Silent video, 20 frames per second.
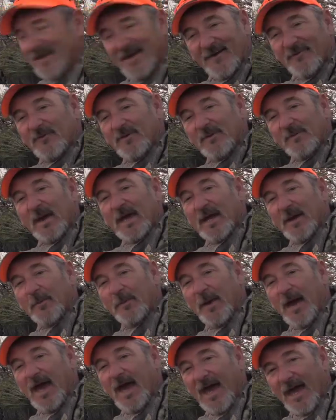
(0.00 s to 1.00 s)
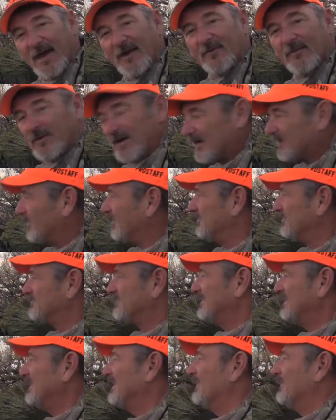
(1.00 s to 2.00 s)
we made her pay. We closed
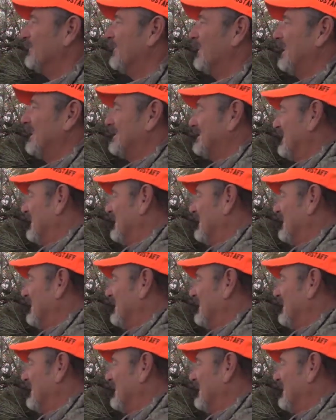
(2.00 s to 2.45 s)
the deal right